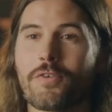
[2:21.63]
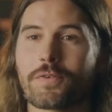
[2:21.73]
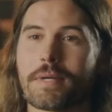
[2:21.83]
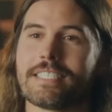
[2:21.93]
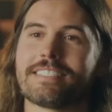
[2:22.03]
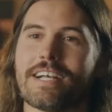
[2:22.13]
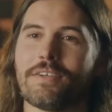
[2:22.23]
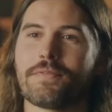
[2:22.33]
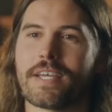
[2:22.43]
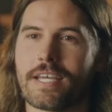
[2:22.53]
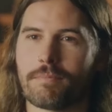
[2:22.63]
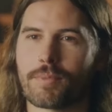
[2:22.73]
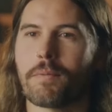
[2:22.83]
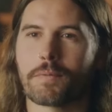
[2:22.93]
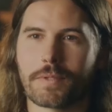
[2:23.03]
know for myself,
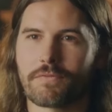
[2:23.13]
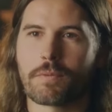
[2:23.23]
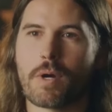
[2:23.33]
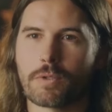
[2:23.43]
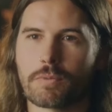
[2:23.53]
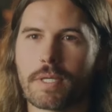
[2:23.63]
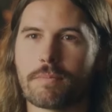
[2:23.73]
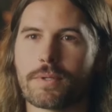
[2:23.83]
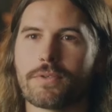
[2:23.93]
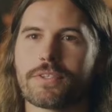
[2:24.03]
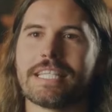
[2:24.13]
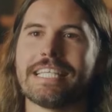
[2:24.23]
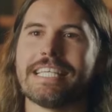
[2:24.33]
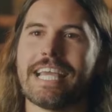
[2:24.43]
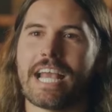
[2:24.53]
and probably for most people,
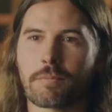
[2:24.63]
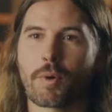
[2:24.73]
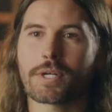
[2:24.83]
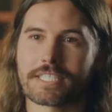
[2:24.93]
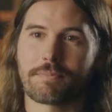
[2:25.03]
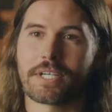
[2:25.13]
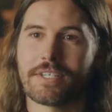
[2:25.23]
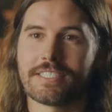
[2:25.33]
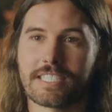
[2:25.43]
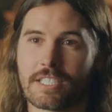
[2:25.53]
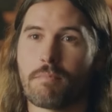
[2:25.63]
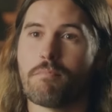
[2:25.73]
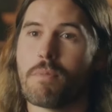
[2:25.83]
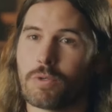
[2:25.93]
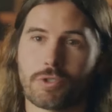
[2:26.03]
the airport experience is the
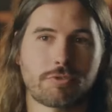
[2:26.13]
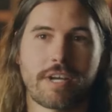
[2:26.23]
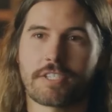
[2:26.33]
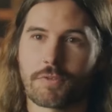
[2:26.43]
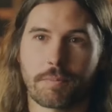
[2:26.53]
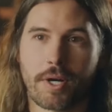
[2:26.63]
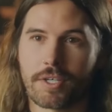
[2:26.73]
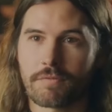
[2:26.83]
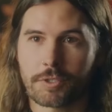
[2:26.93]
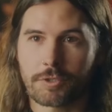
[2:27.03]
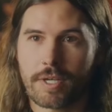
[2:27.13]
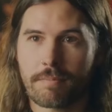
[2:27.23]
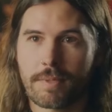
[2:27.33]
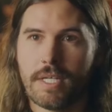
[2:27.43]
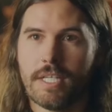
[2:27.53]
most stressful part of your
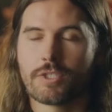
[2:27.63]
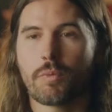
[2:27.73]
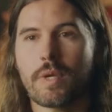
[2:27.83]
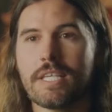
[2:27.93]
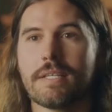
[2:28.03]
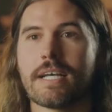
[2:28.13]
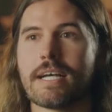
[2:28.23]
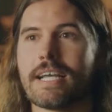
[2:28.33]
trip. So we